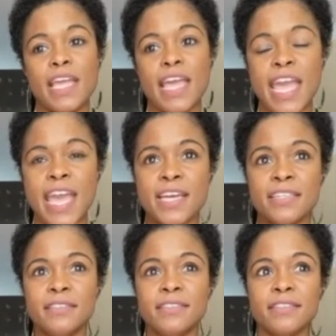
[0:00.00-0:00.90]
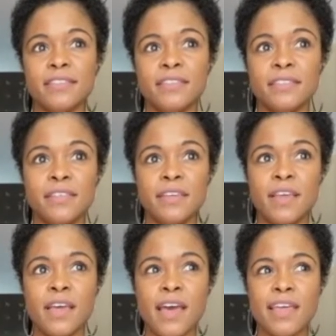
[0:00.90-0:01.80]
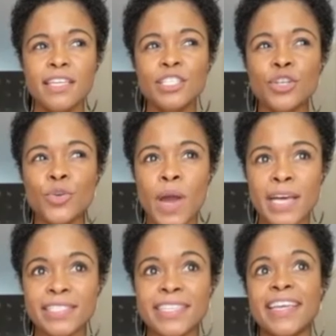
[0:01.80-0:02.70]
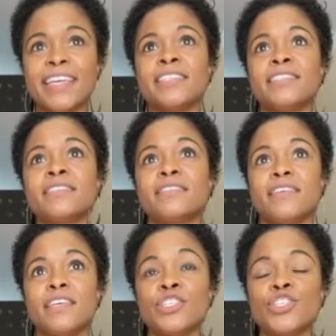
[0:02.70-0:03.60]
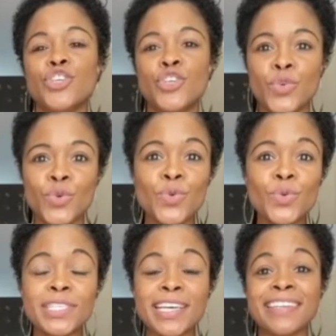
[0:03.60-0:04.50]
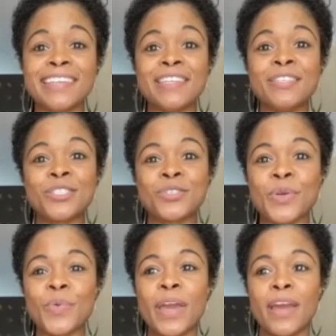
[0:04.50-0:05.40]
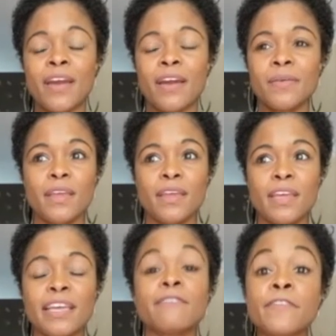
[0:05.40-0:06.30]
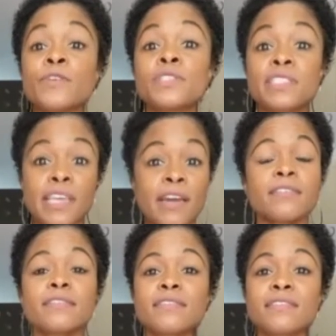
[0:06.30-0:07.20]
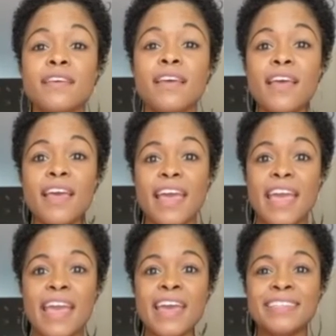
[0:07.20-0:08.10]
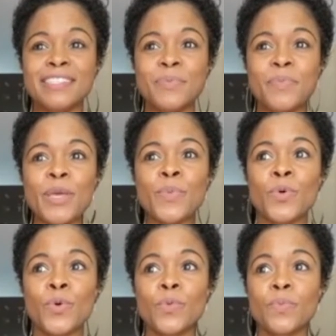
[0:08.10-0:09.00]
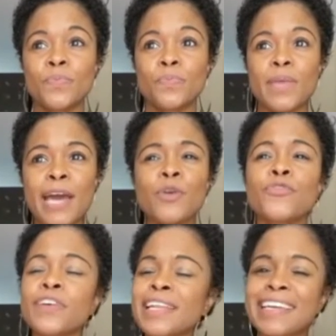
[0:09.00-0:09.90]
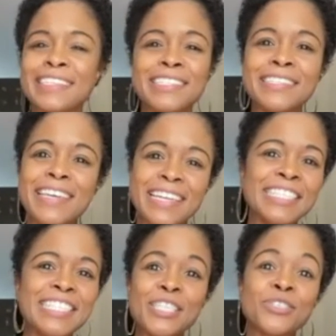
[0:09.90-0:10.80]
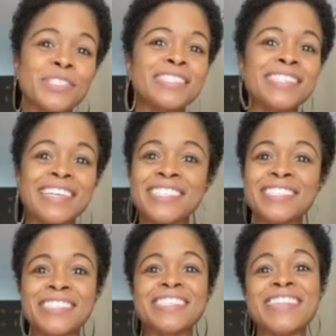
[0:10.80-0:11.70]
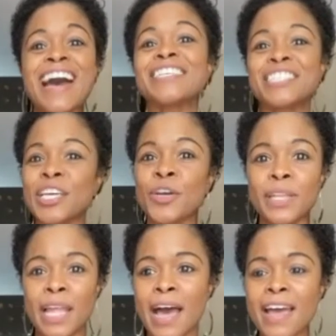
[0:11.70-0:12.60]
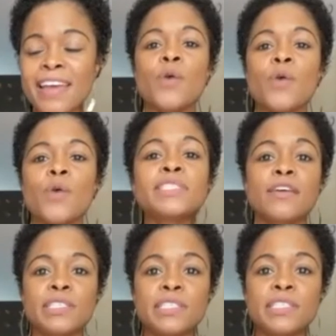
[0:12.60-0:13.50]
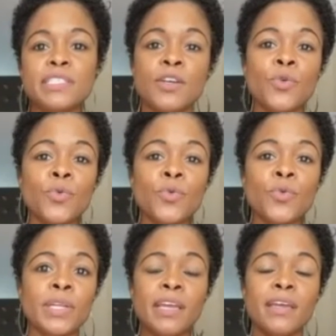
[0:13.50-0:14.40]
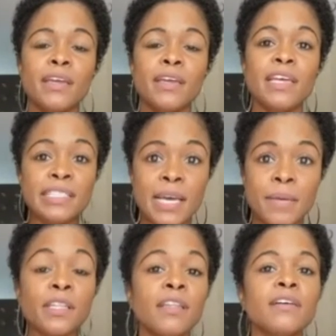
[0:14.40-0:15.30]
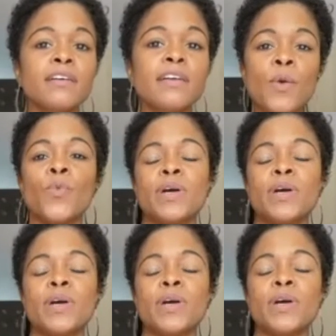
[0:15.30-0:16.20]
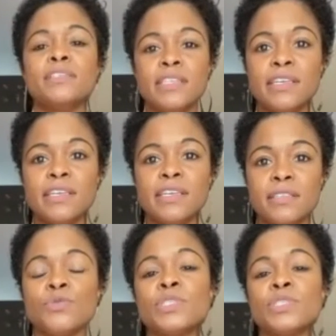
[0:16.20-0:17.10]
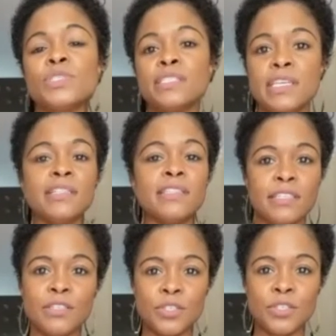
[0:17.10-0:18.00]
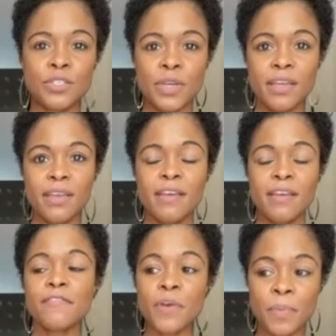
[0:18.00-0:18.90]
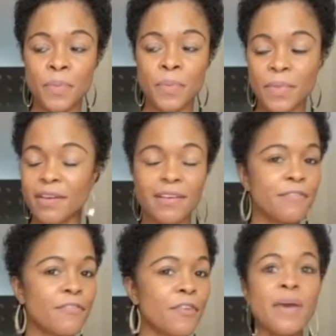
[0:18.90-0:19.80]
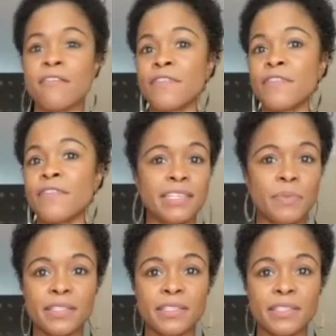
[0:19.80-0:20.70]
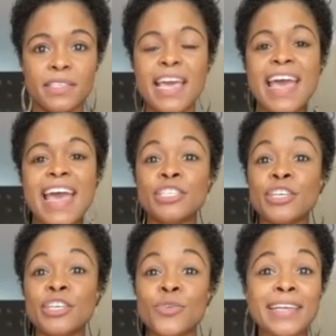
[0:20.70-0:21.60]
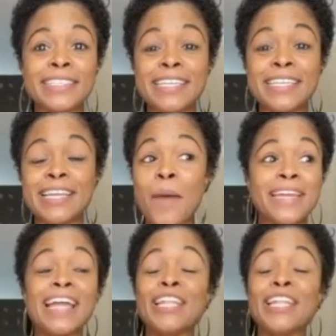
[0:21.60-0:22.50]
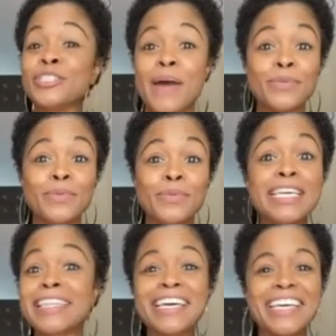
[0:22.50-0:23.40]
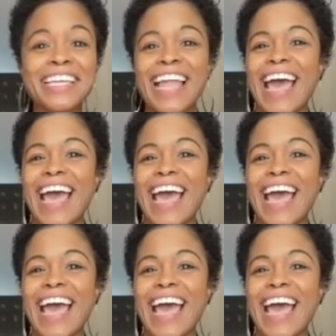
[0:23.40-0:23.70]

and I think generosity is is huge in an industry where it can feel scarce and people I don't feel like it's any teacher's intention to not share a lot. I would say that Christine took a really in-depth look at what is needed to succeed in this industry from from every aspect. And the generosity, I mean, I learned about teeth.